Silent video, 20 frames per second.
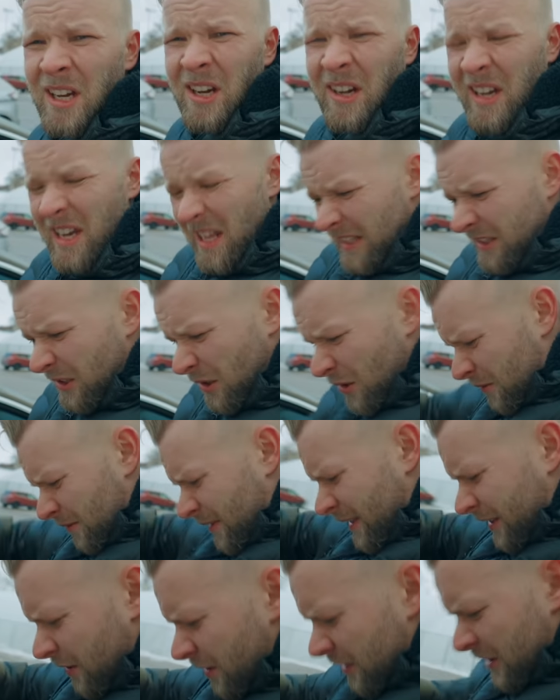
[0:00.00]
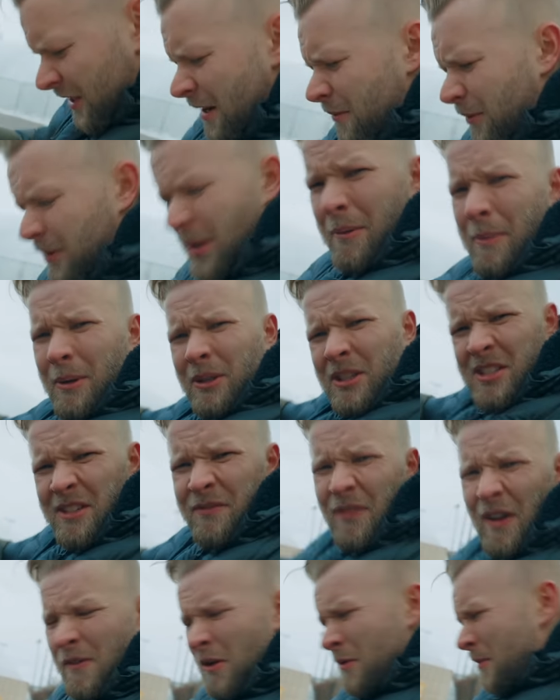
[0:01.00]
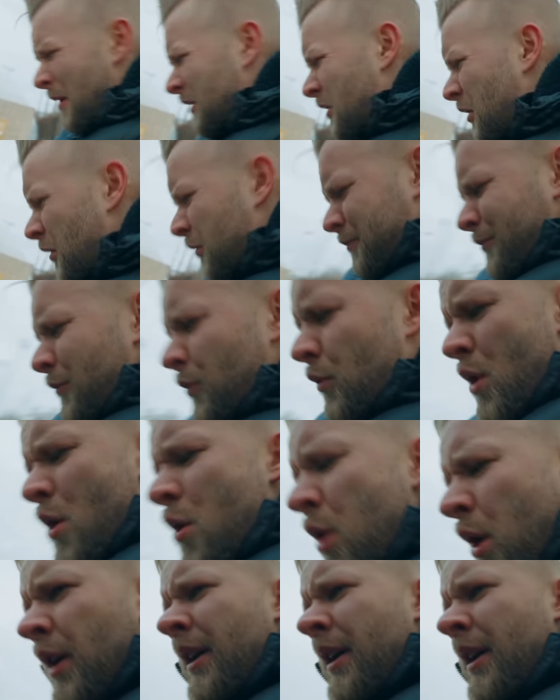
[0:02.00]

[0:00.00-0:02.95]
okay, let's go inside. We'll talk about the C500 Mark II. Woo!